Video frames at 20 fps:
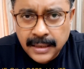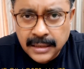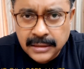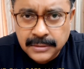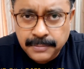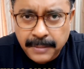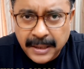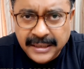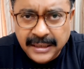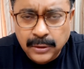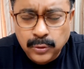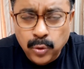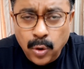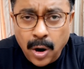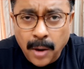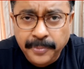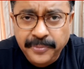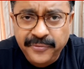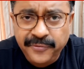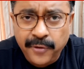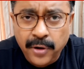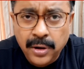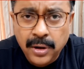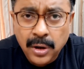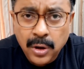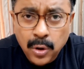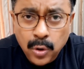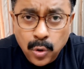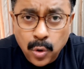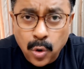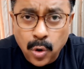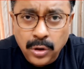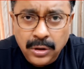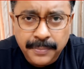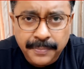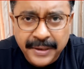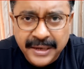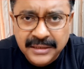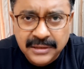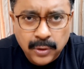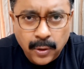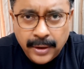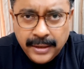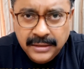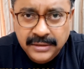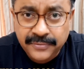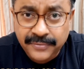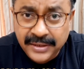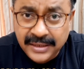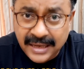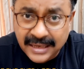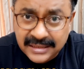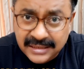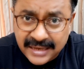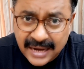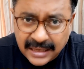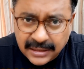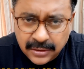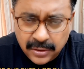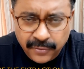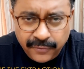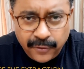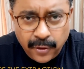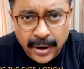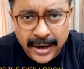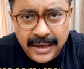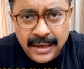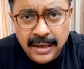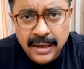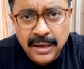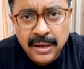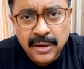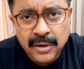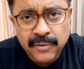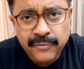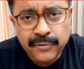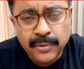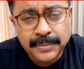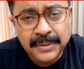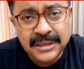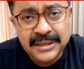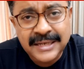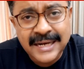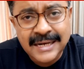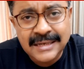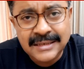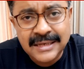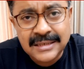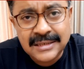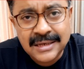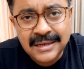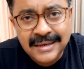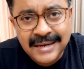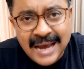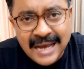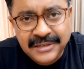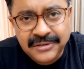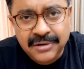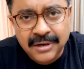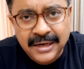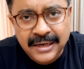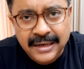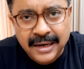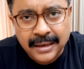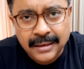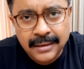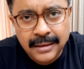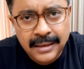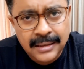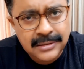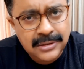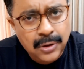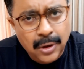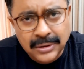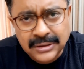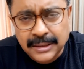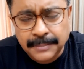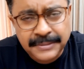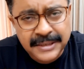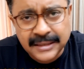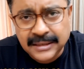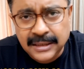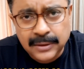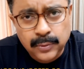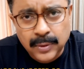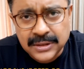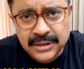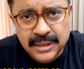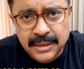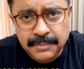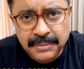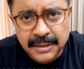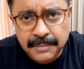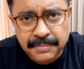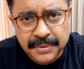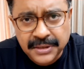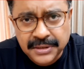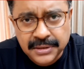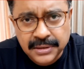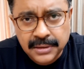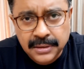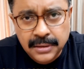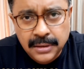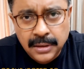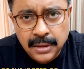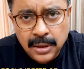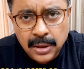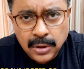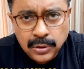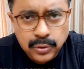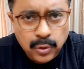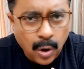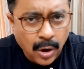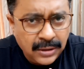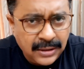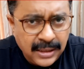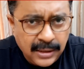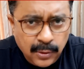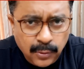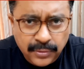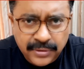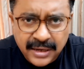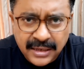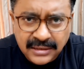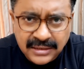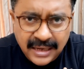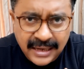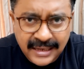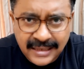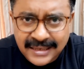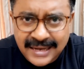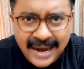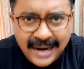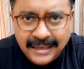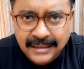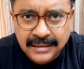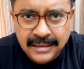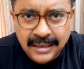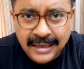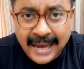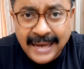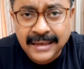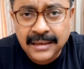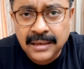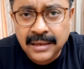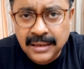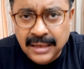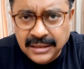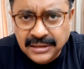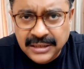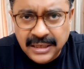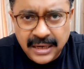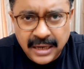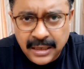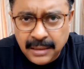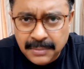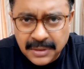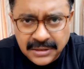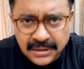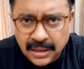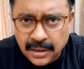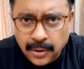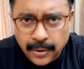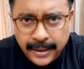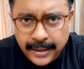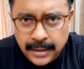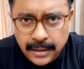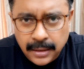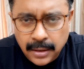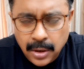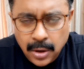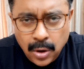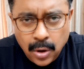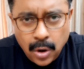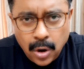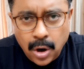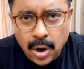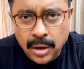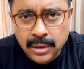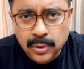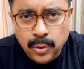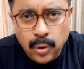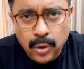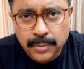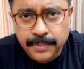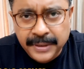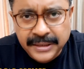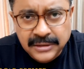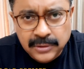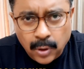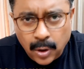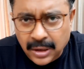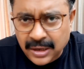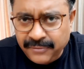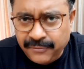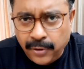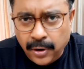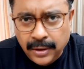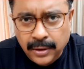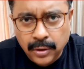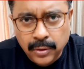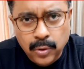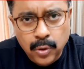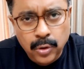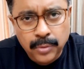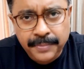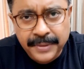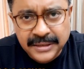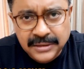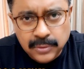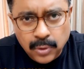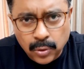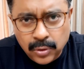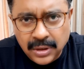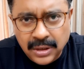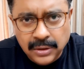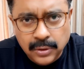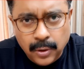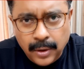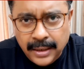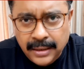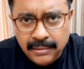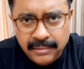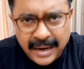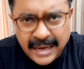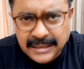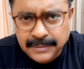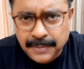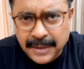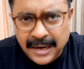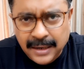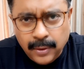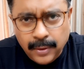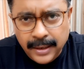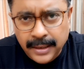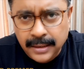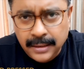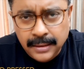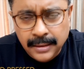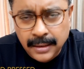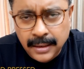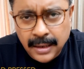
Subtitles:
It's better to opt for cold pressed oils where the extraction of oil from the seeds is naturally done. It's not subjected to extreme temperature. So all the nutrients are intact, like kachi ghani mustard oil or cold pressed olive oil or cold pressed coconut oil, rice bran oil.